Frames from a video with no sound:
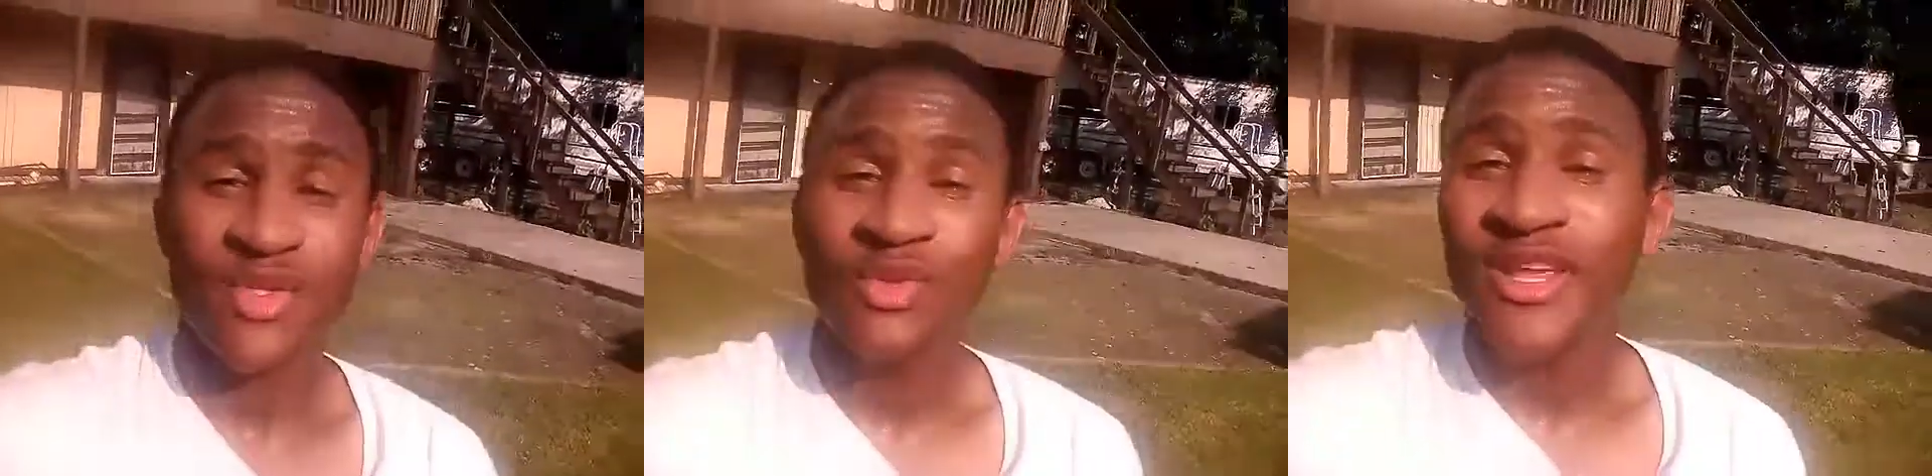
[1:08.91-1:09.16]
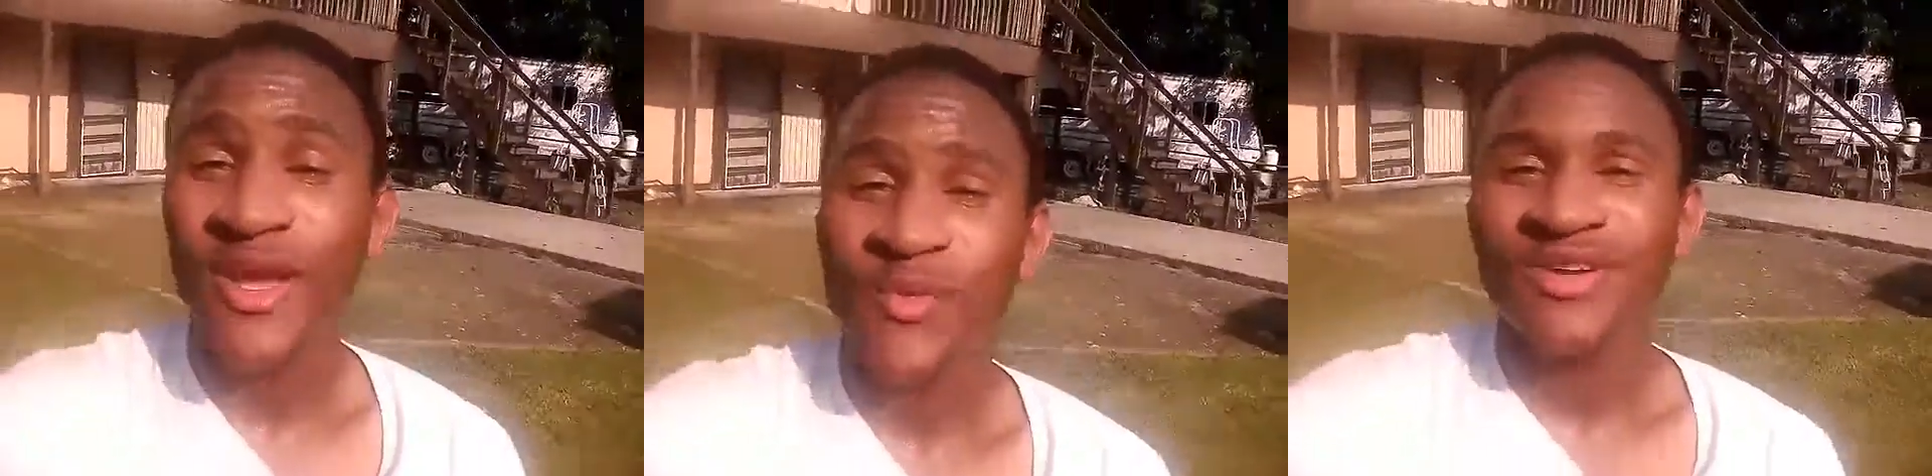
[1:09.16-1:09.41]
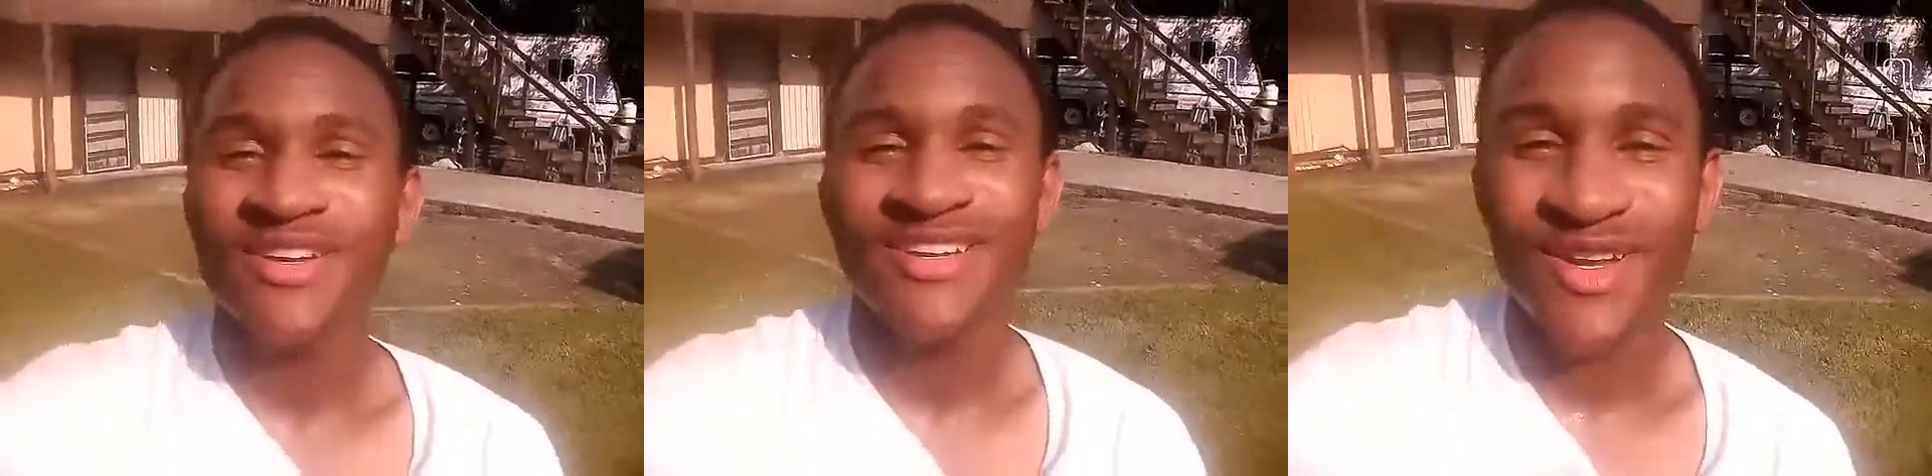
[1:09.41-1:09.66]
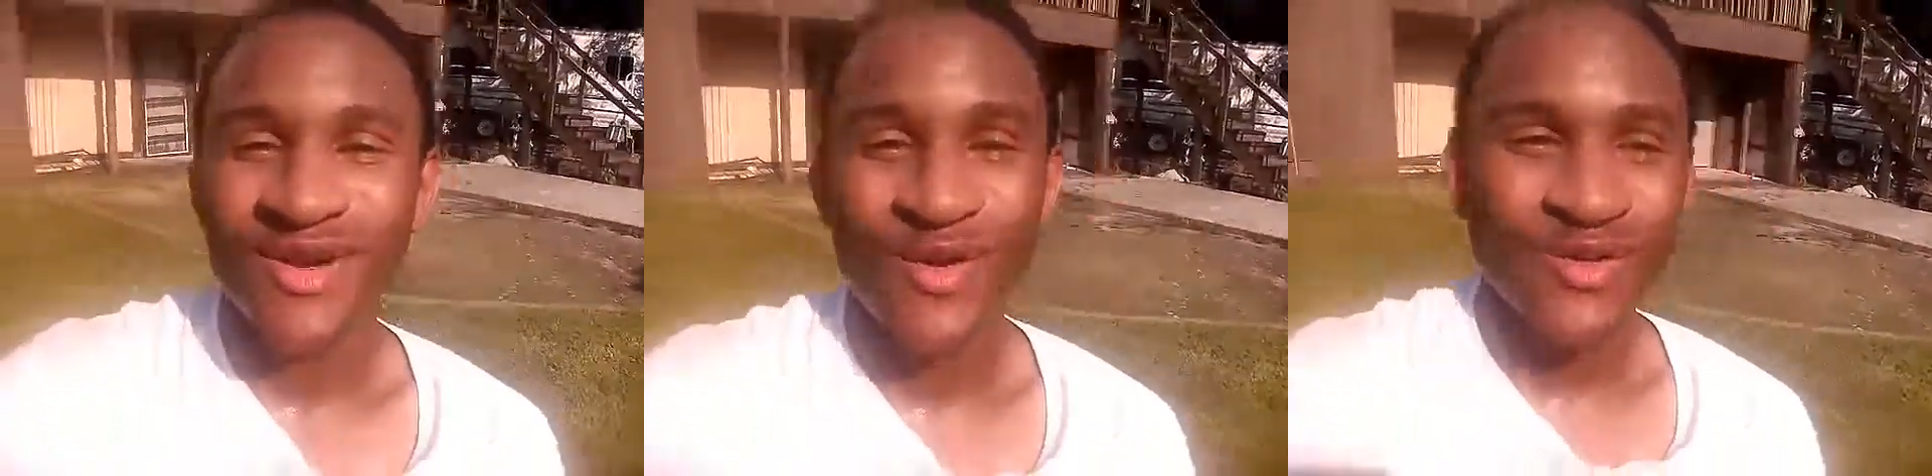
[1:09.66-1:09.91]
they wouldn't
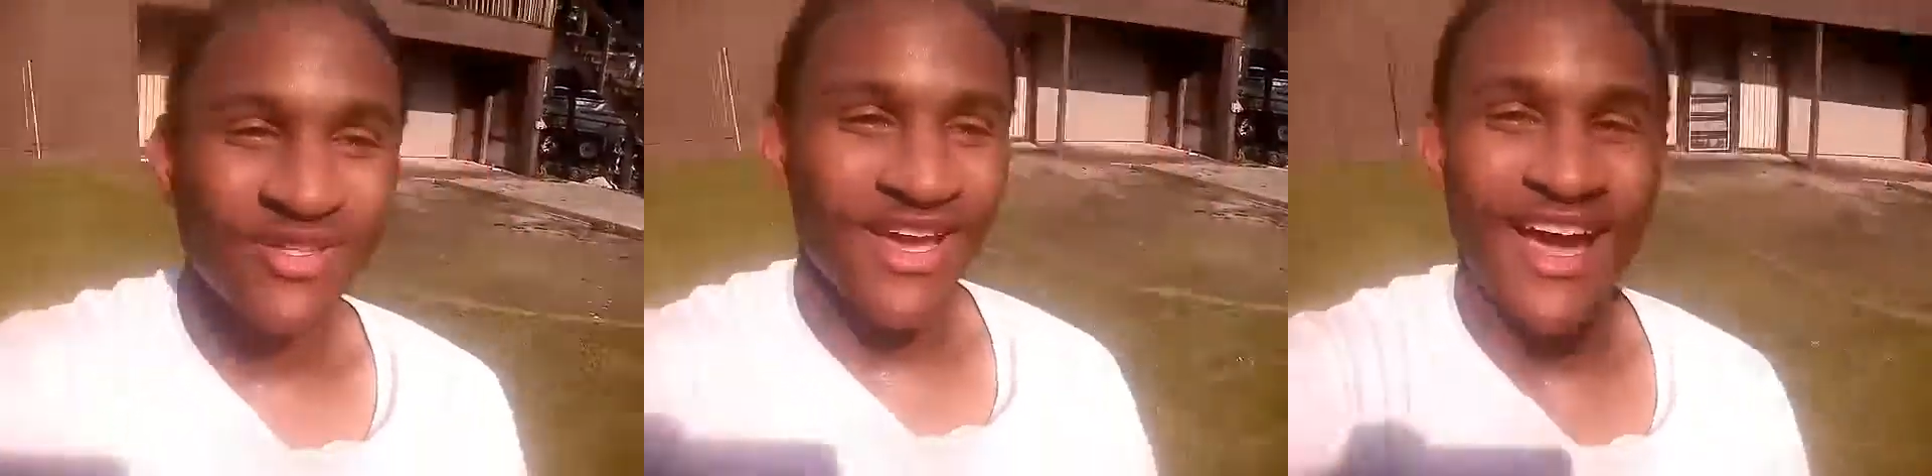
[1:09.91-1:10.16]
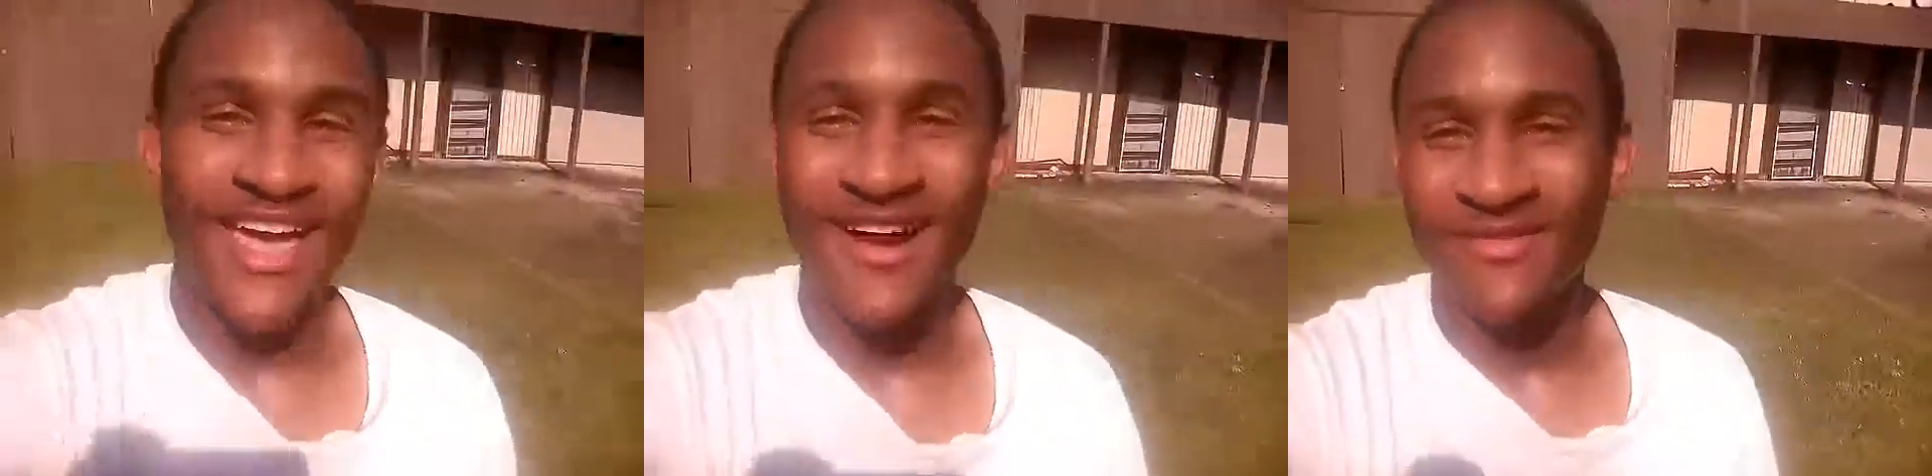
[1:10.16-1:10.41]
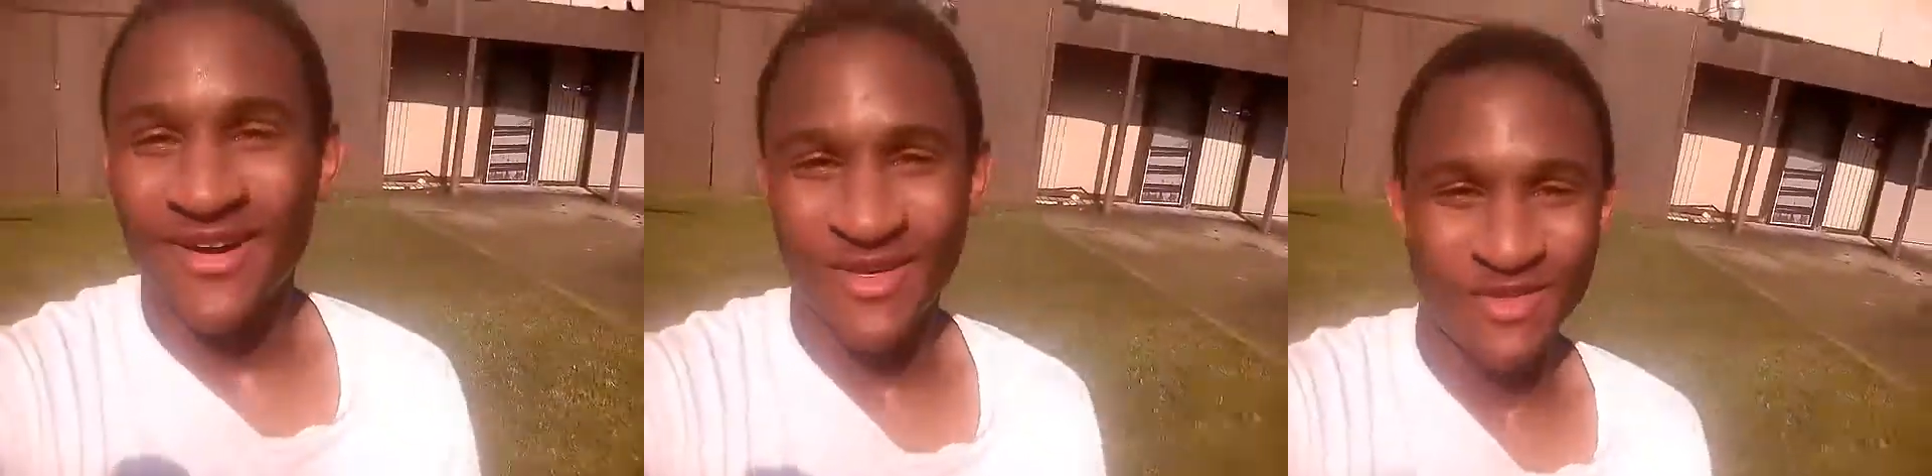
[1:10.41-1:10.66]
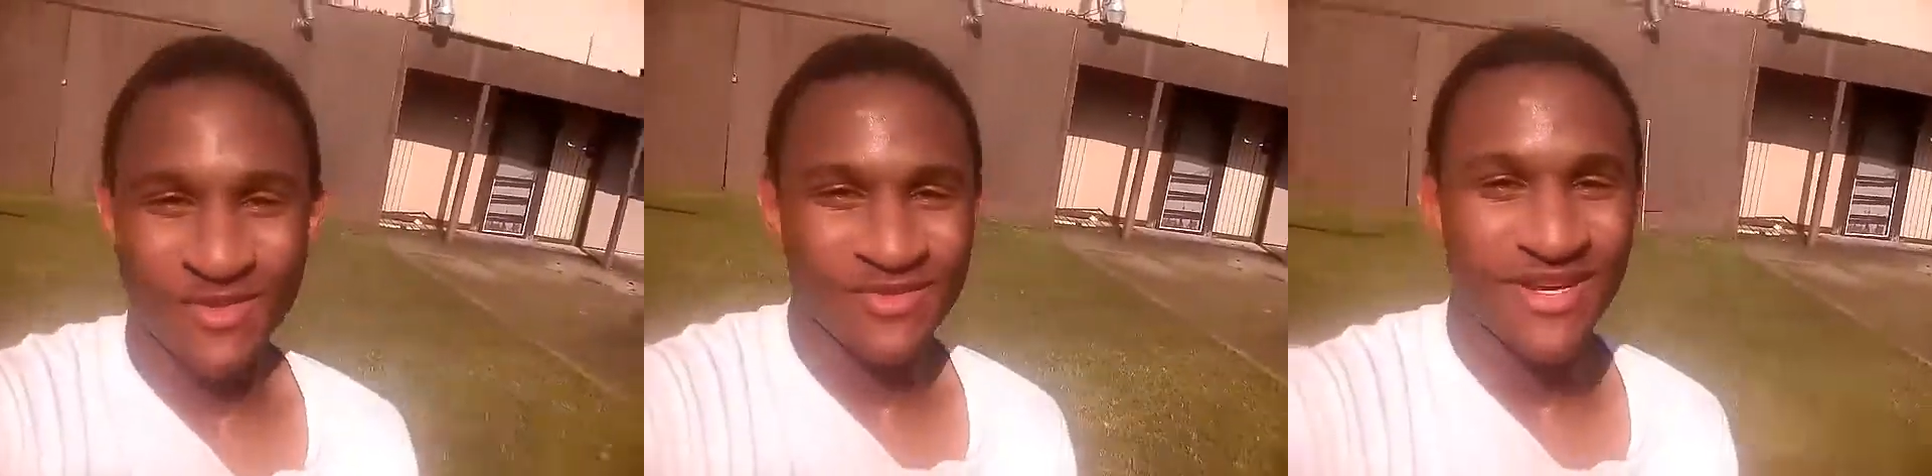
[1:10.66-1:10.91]
know that I have my
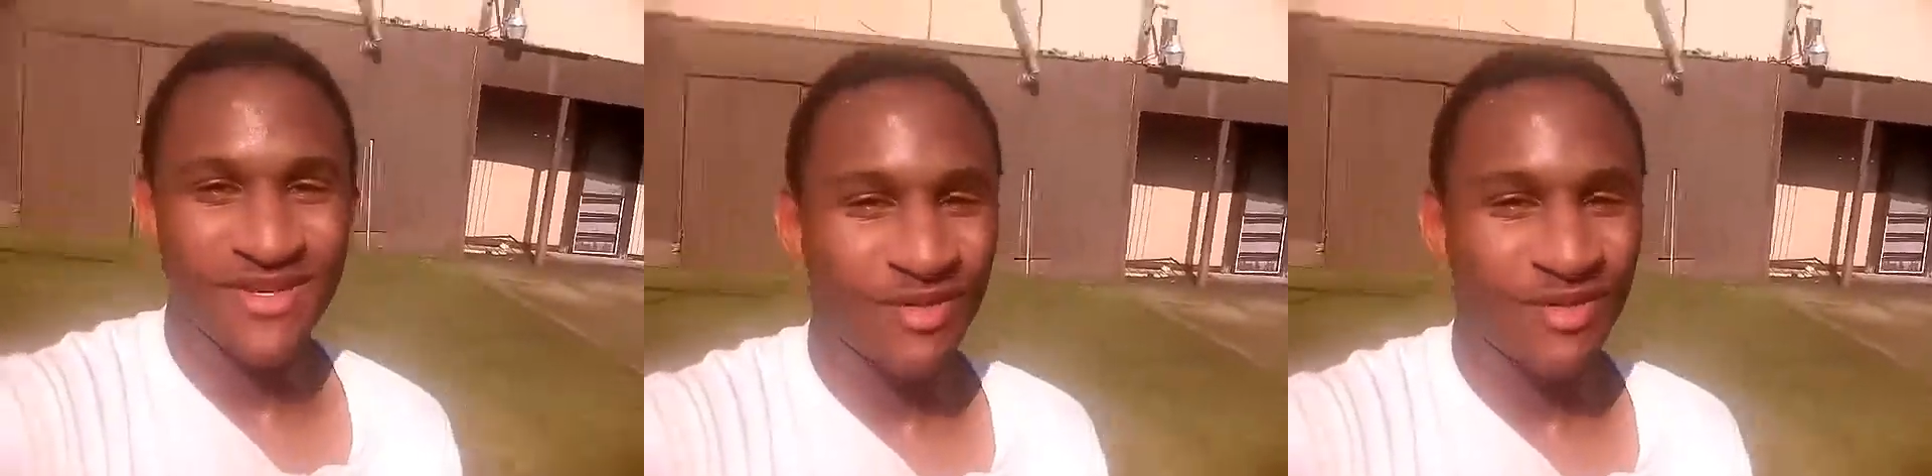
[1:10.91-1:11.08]
YouTube channel.